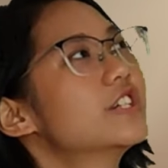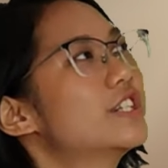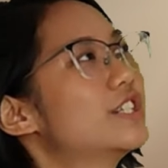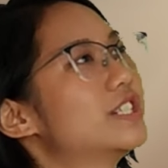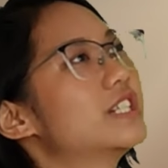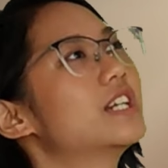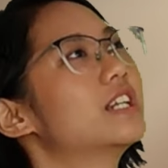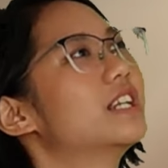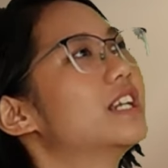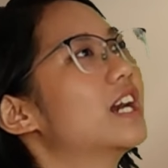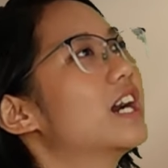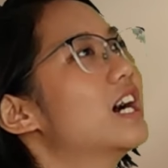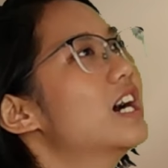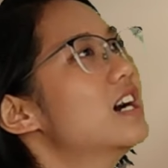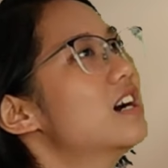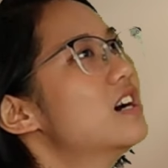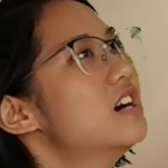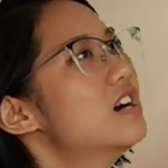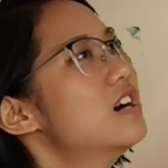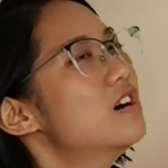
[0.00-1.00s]
Virginia,
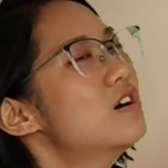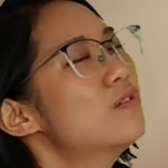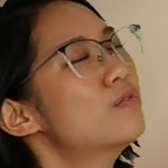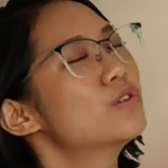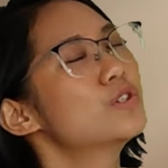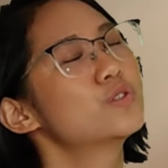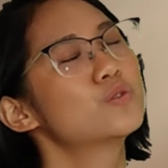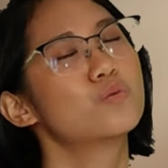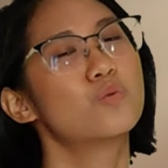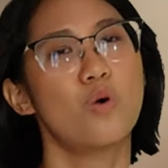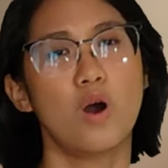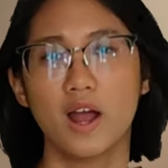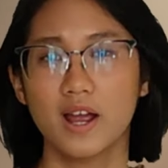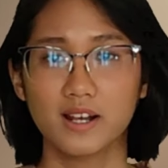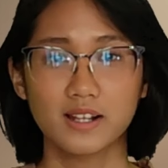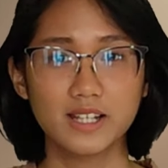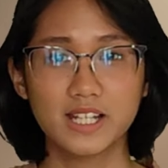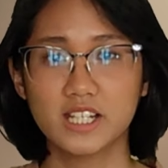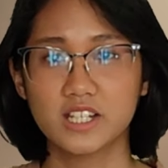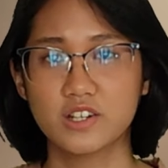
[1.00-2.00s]
was
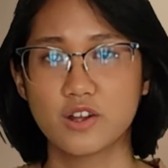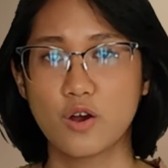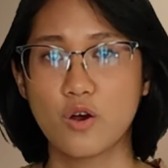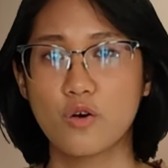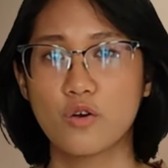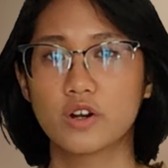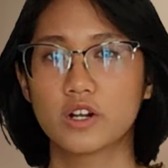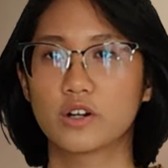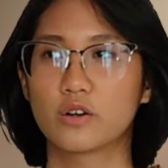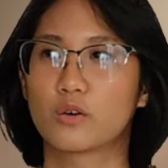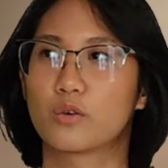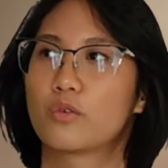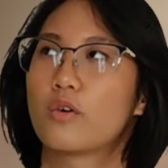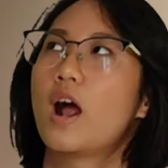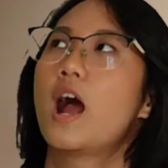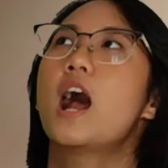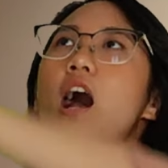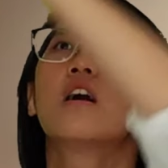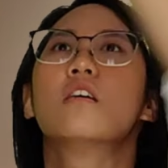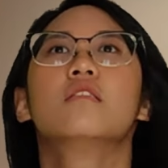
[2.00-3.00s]
widely known
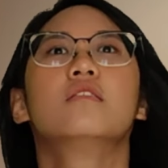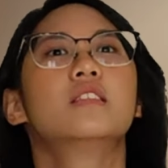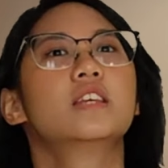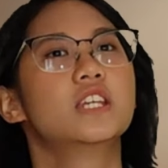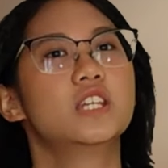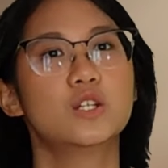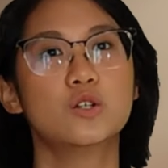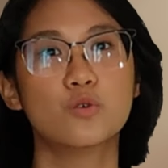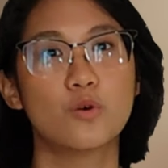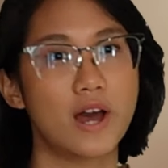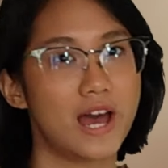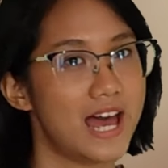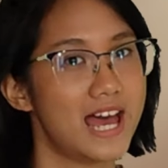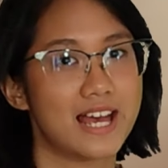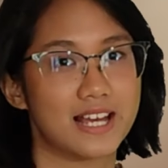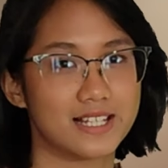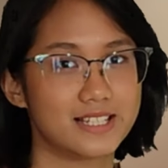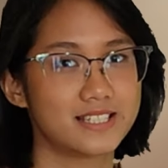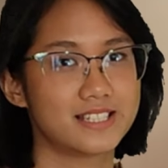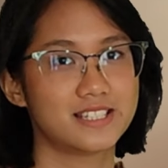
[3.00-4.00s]
around the
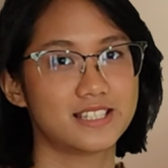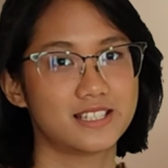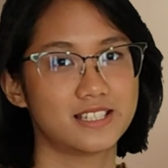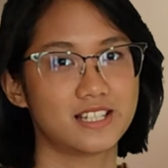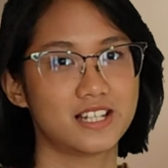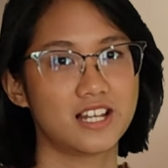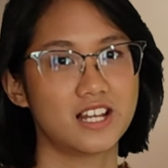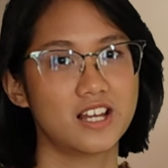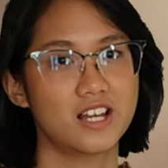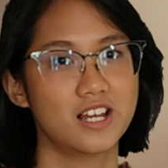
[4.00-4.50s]
US